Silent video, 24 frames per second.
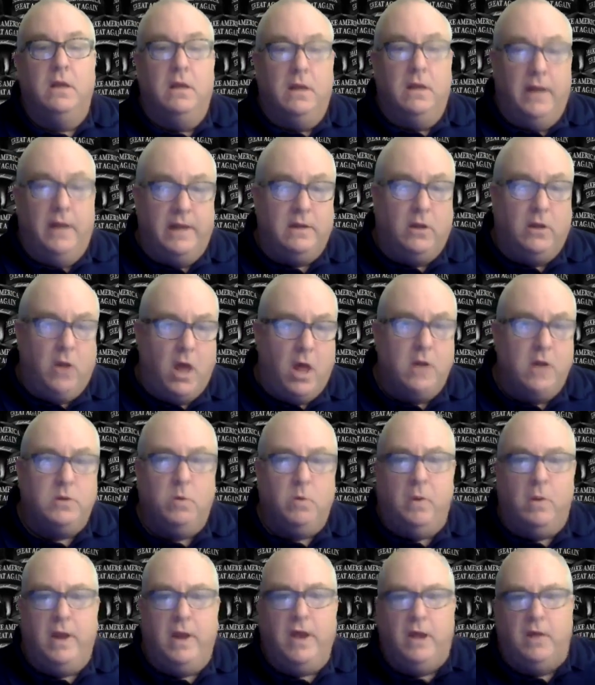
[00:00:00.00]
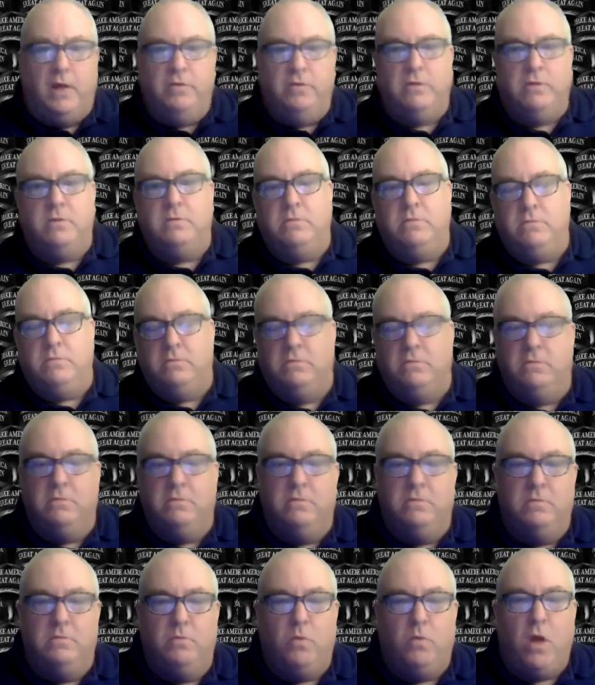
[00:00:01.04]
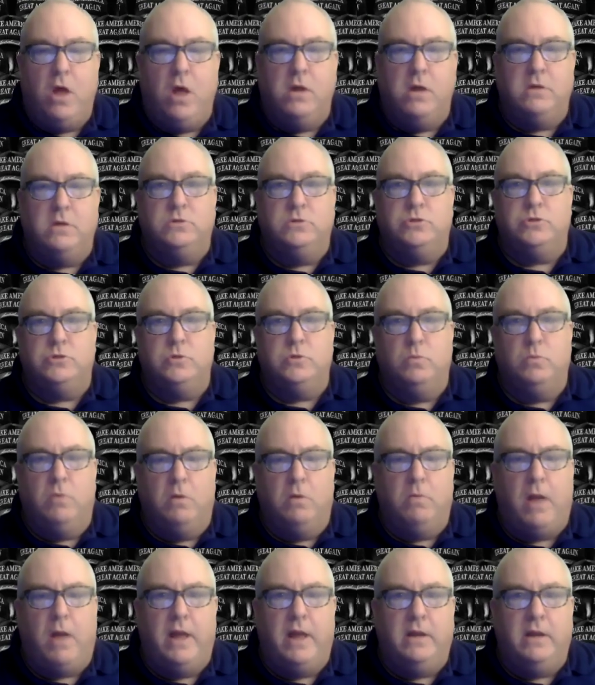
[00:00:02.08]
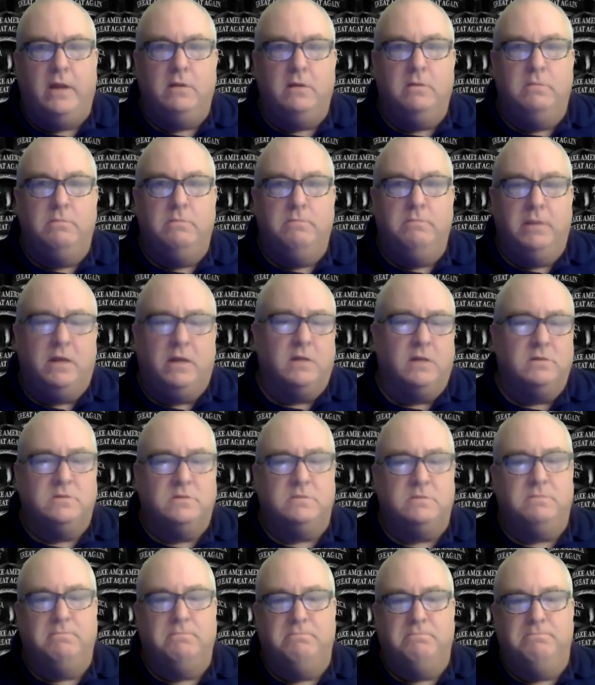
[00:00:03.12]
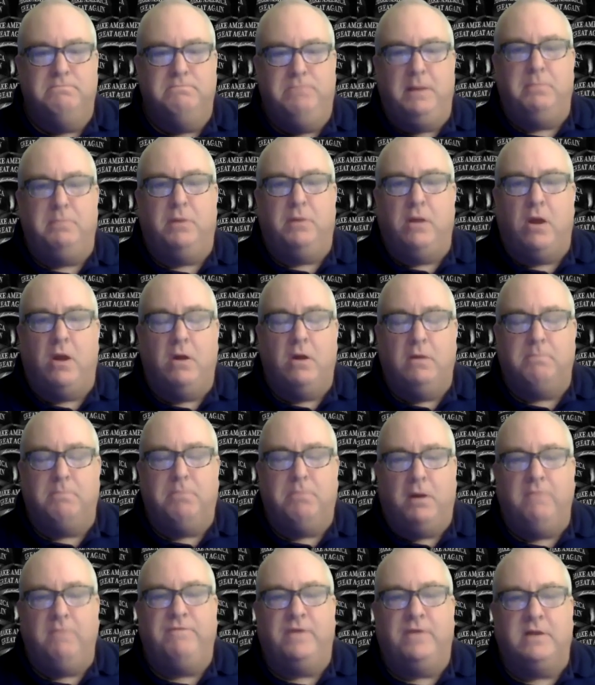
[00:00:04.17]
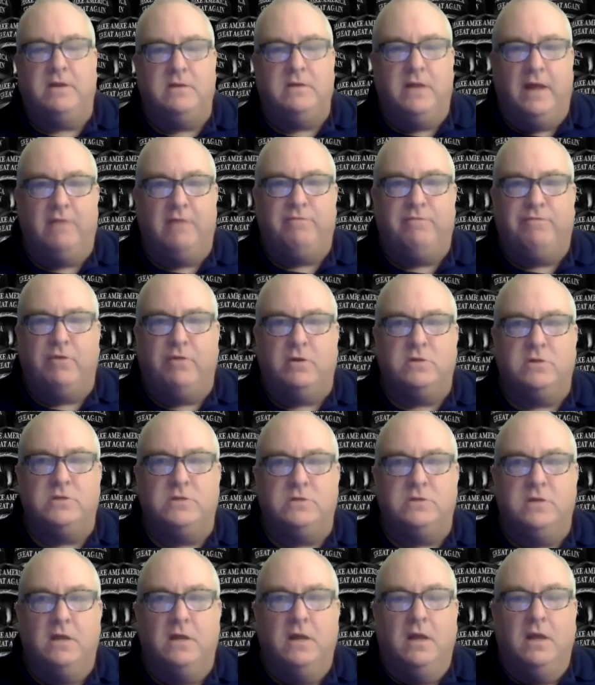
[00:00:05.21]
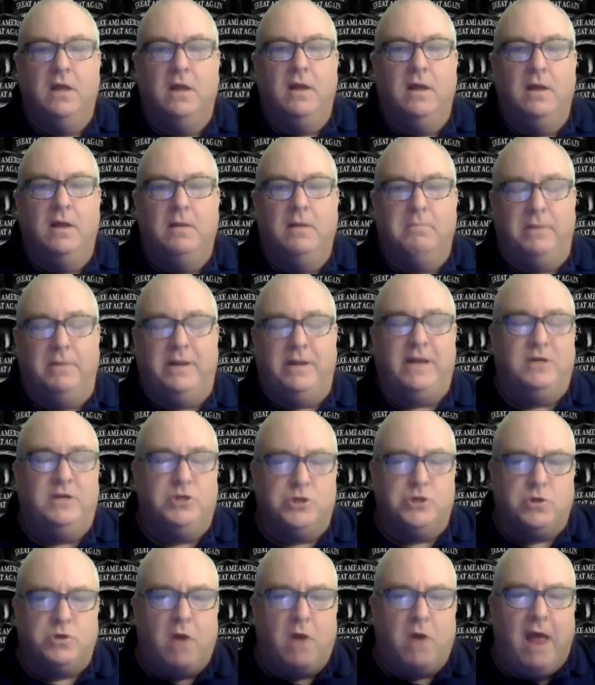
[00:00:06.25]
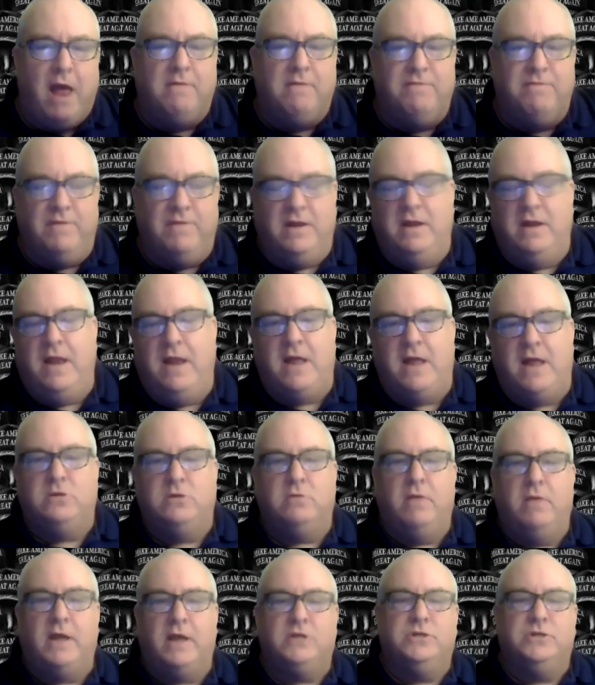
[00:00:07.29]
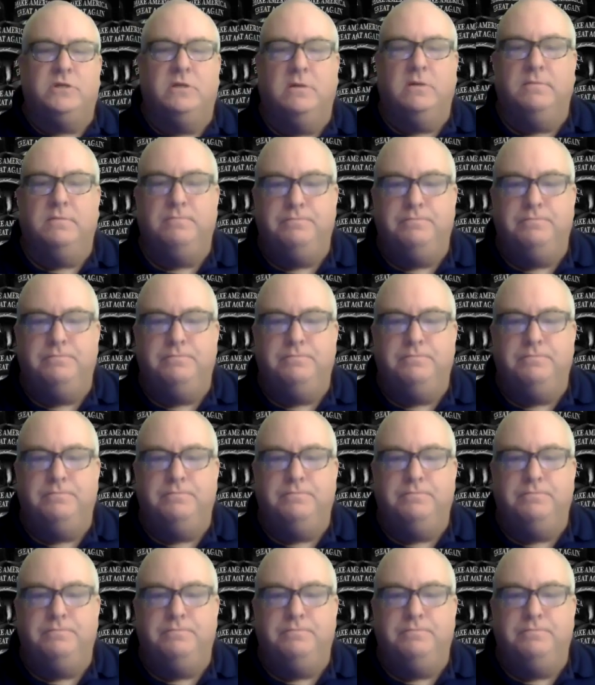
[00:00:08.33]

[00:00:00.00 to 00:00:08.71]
And along the way, other wrongs were righted, because people aren't perfect at first, but they strive in that direction.